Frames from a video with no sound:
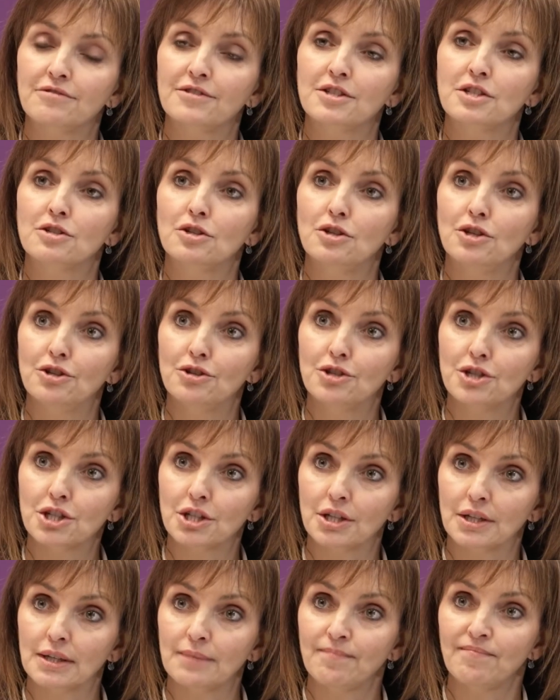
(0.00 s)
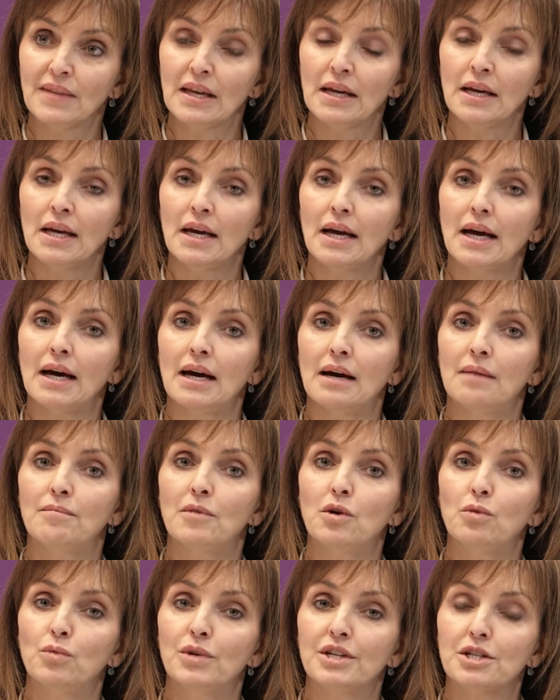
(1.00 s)
solution,
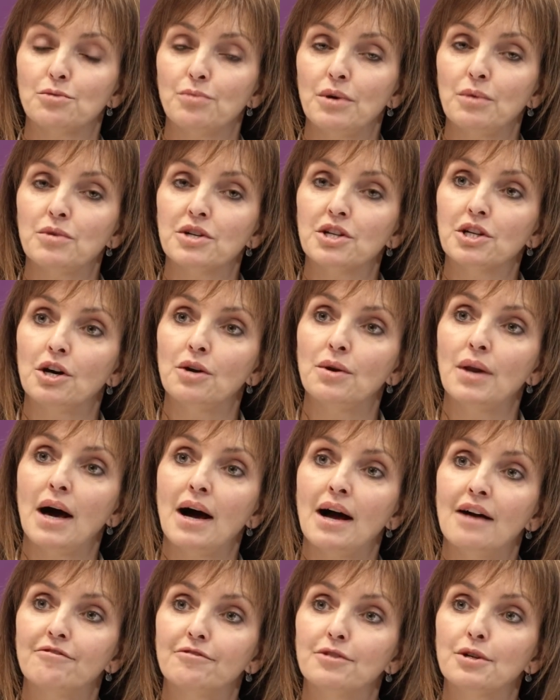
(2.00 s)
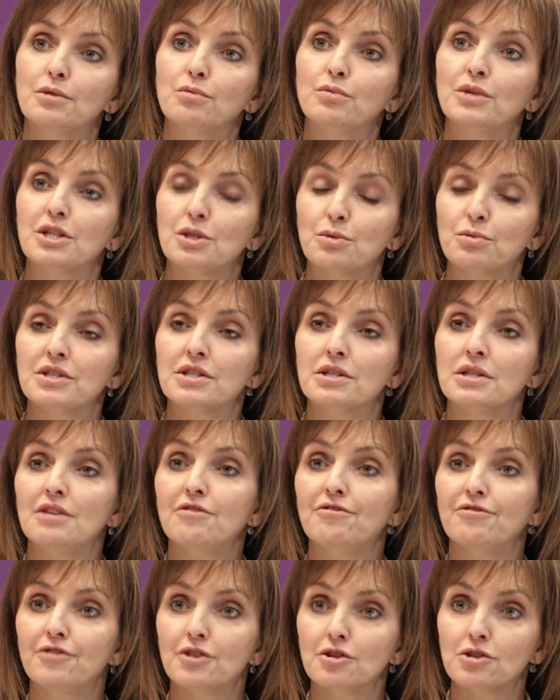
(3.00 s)
which we would go live with, which was the
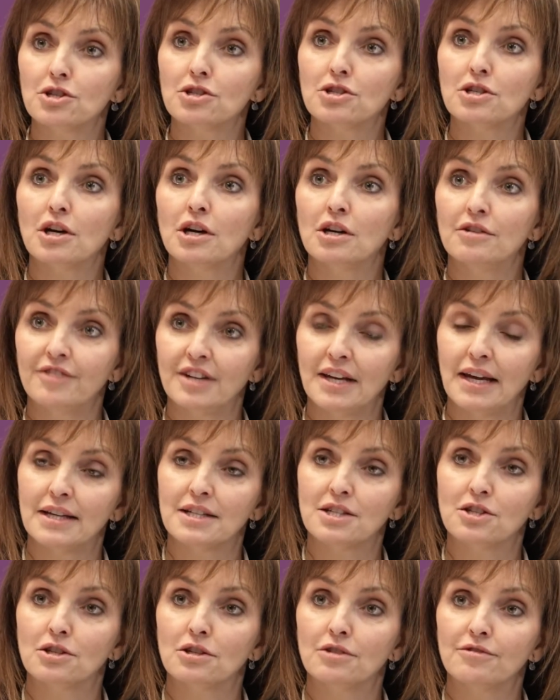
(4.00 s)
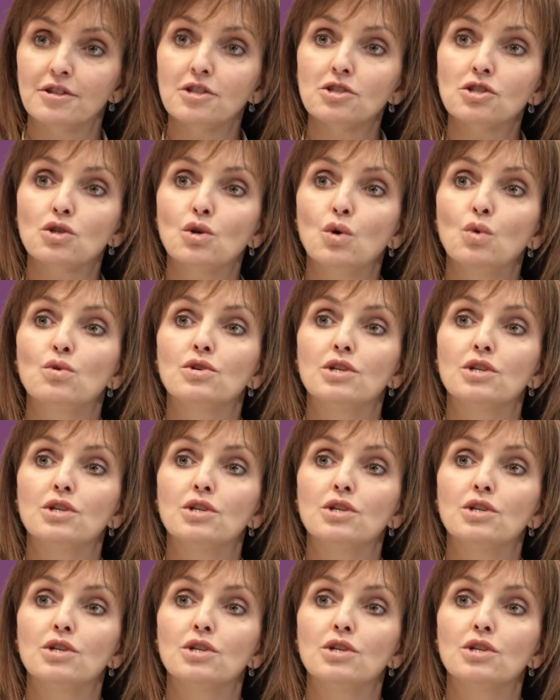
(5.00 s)
first overlay service called